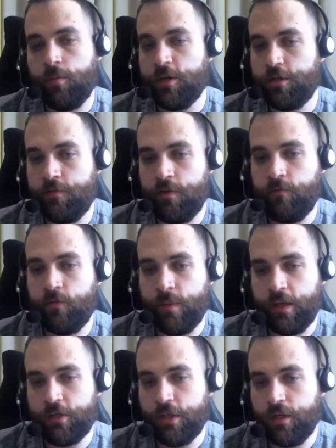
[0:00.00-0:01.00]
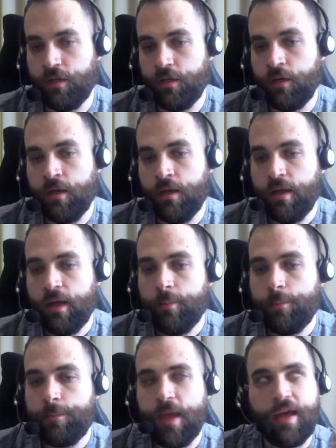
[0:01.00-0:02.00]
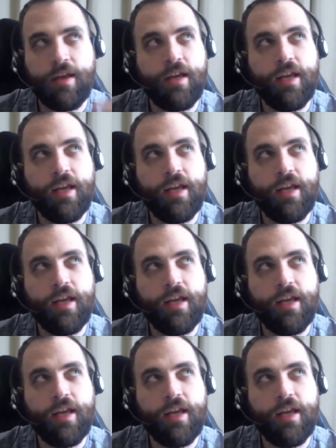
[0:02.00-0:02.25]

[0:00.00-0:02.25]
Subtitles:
bunch of information, and